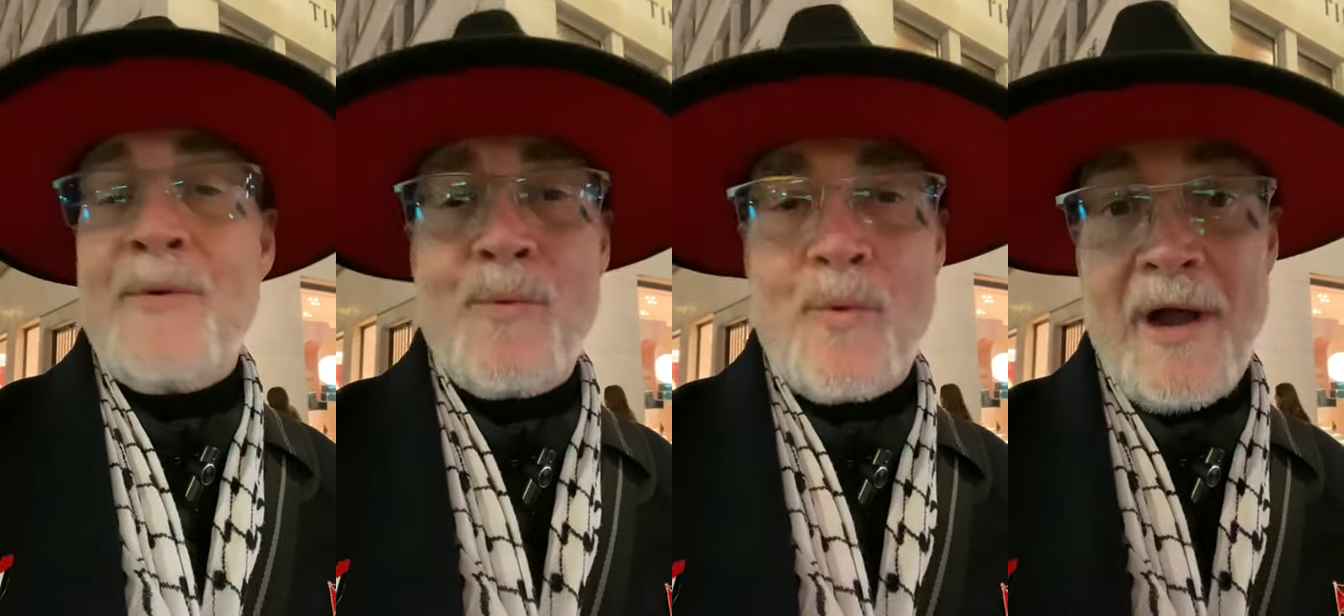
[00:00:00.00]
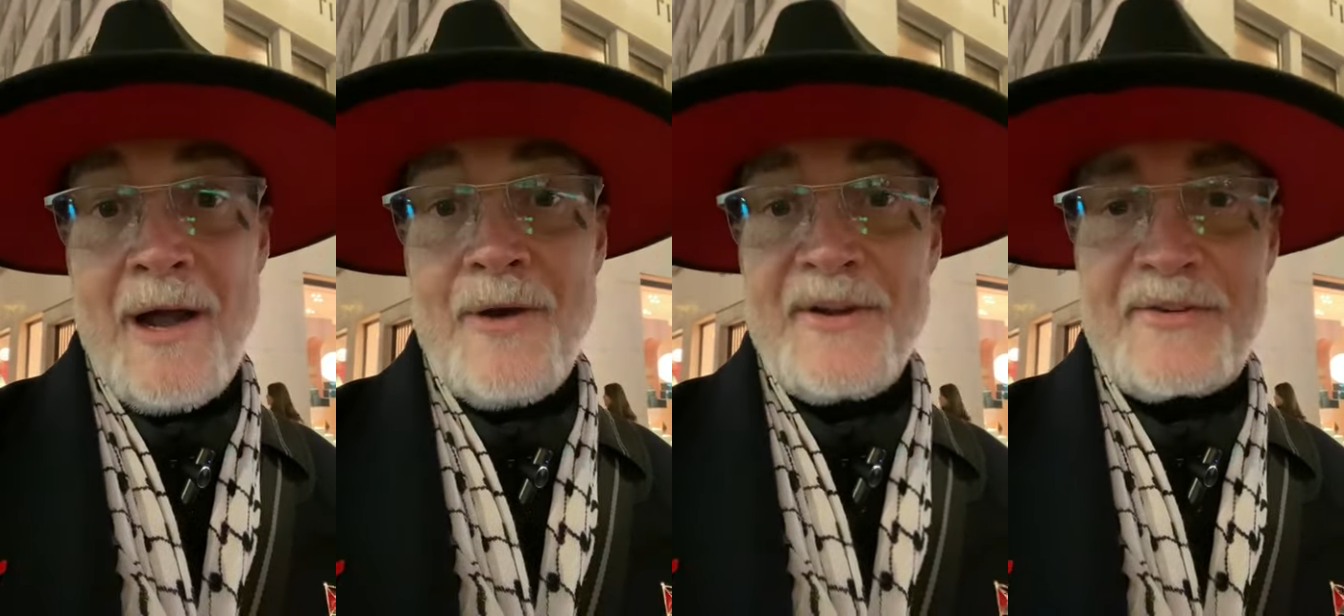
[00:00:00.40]

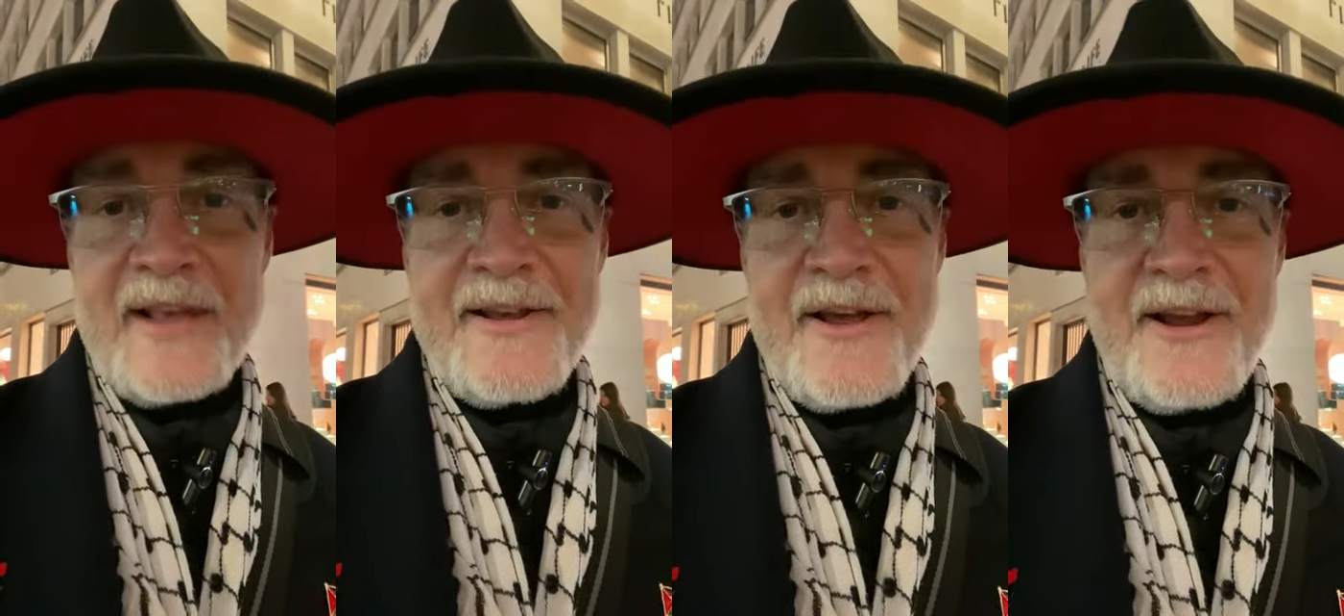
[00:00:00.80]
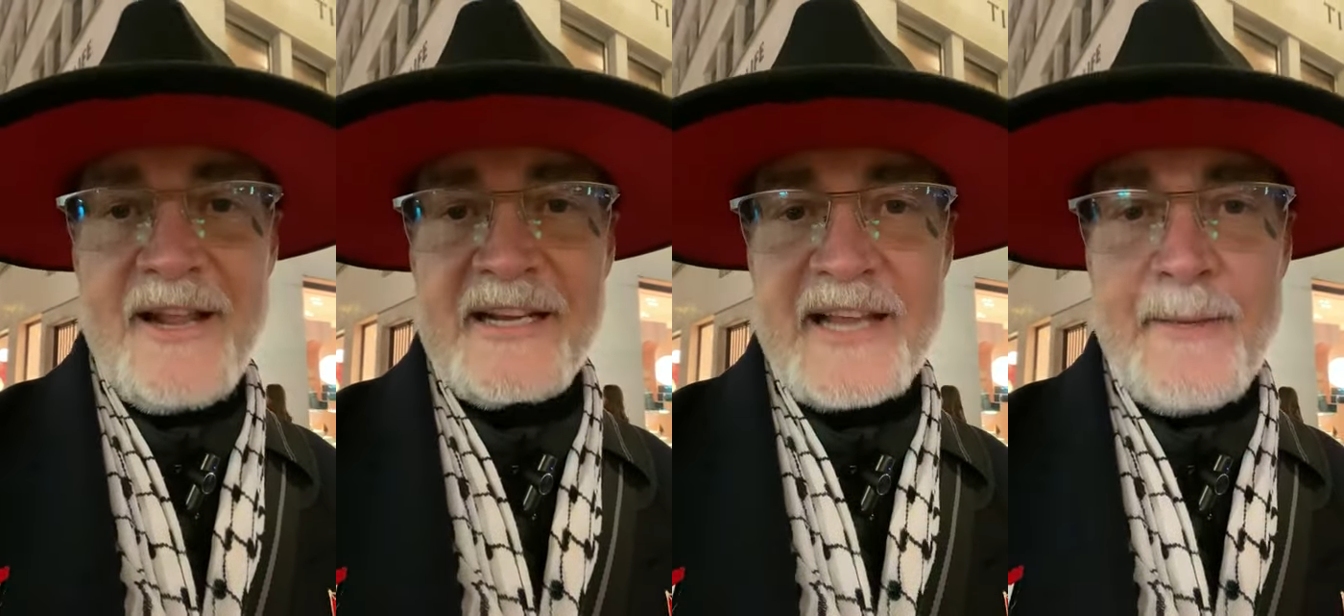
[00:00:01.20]
Wow, is that not an
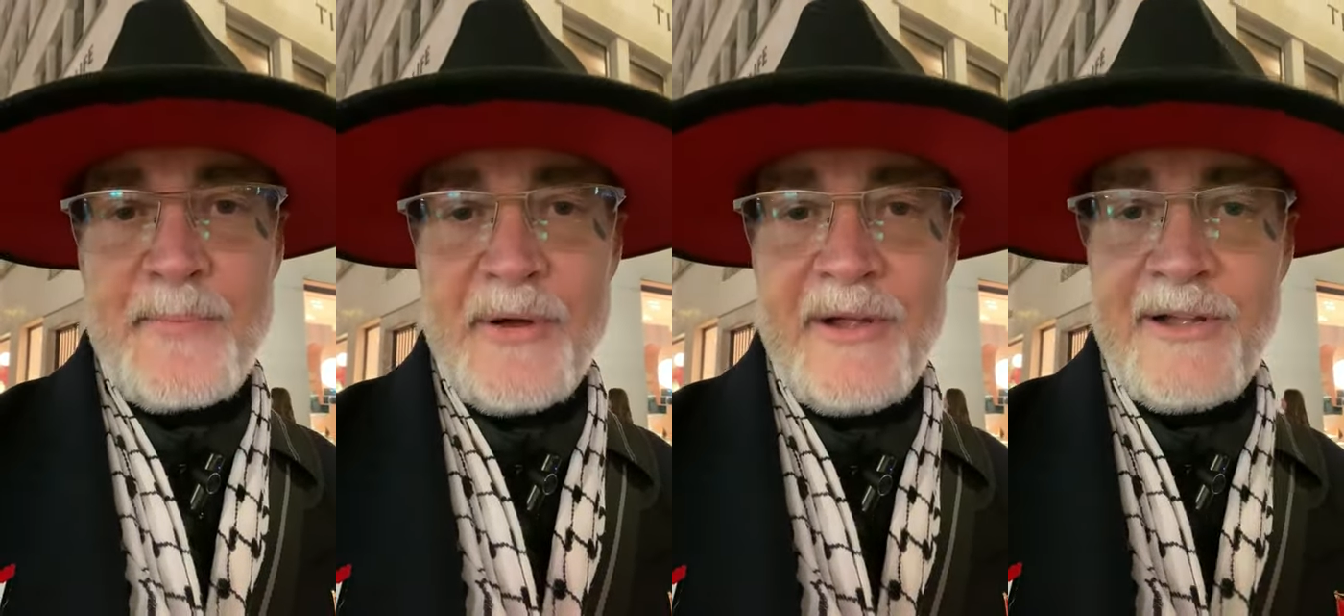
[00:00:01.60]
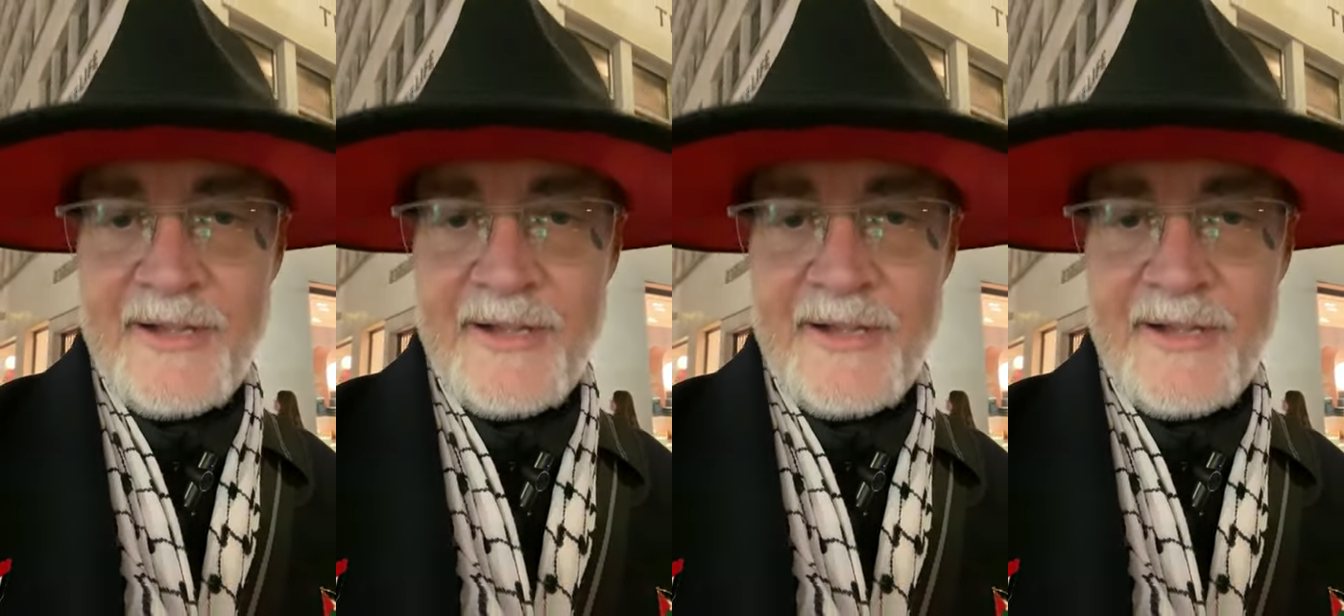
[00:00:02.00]
example